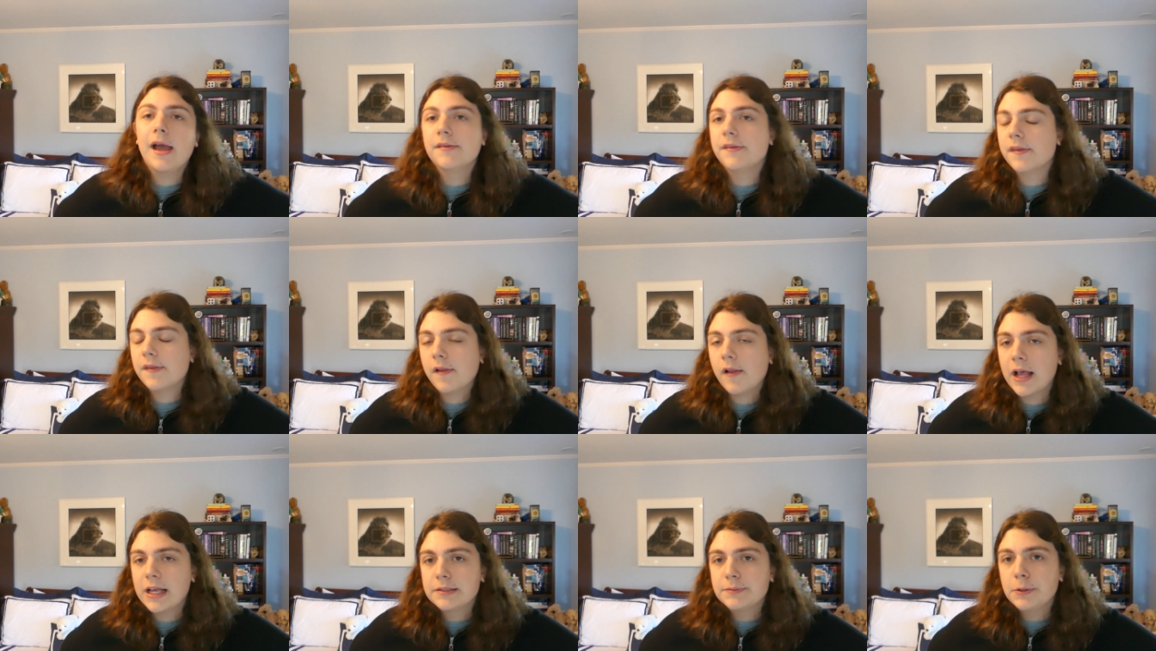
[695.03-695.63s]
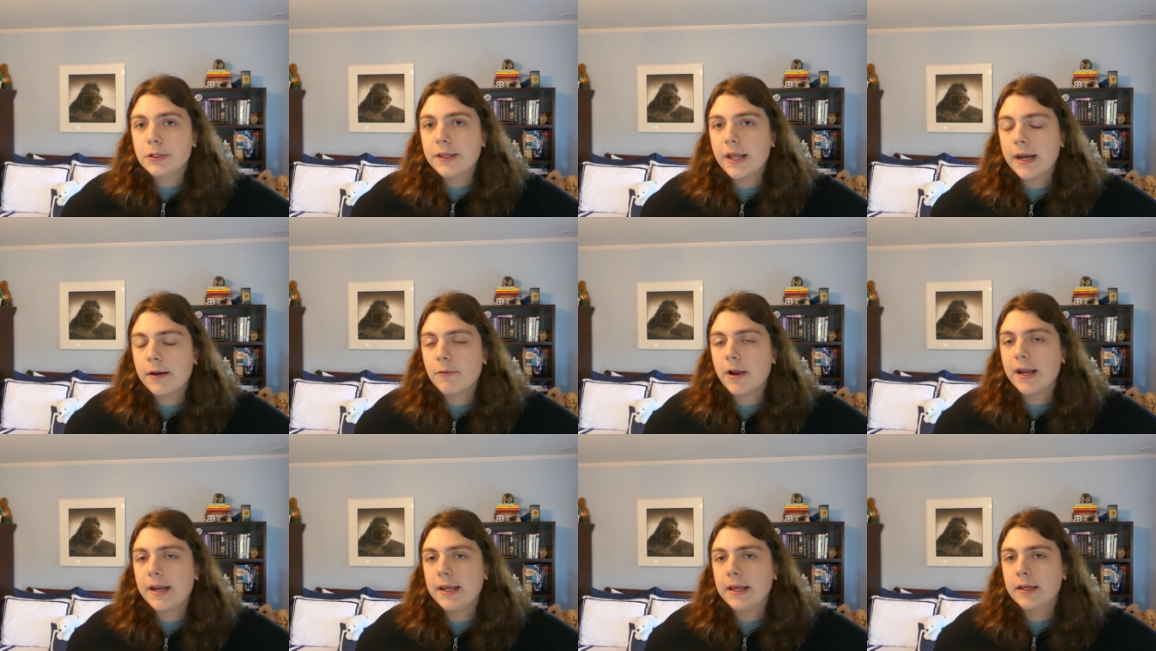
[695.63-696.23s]
And then the last book that I
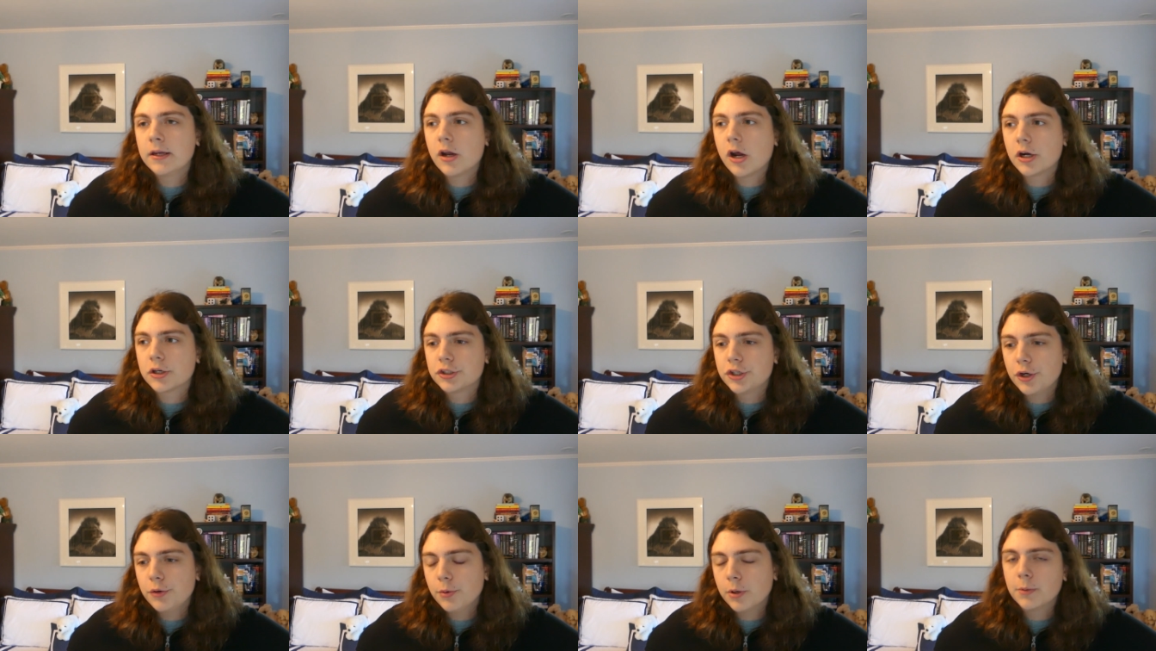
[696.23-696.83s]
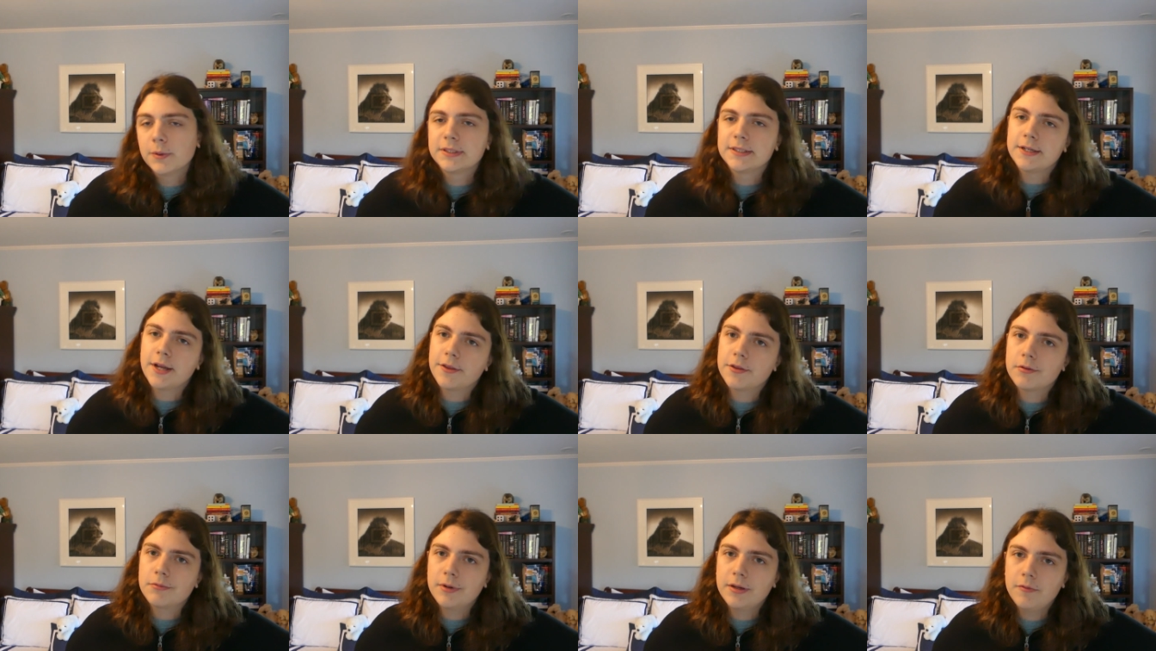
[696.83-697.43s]
read in October was
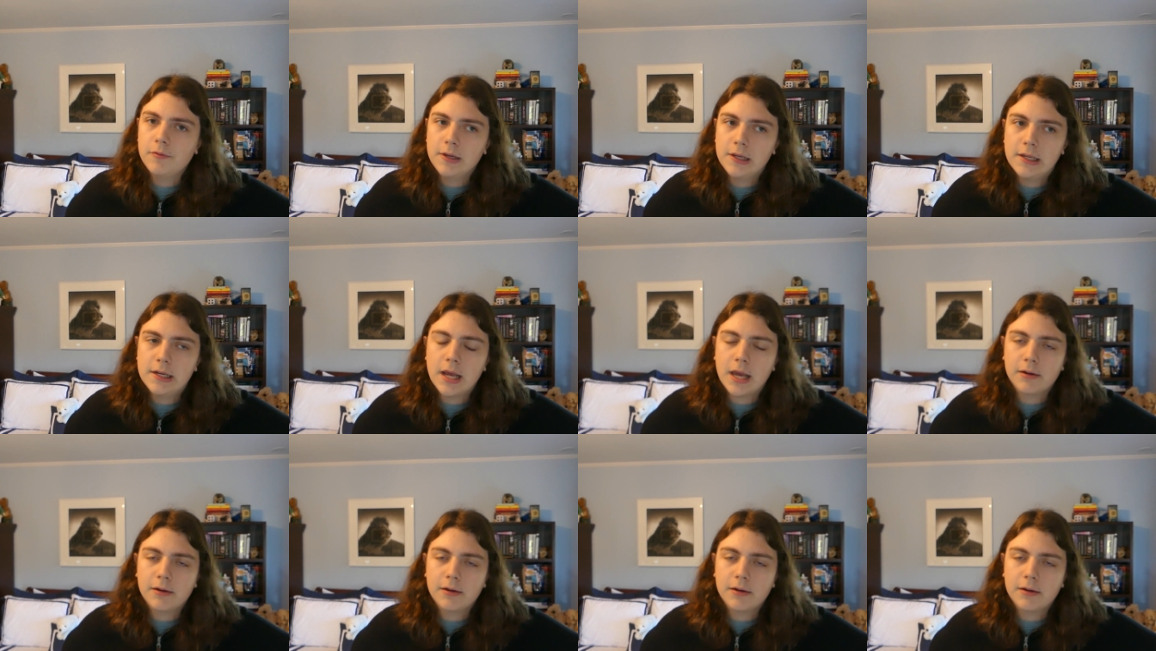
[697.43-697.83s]
another reread.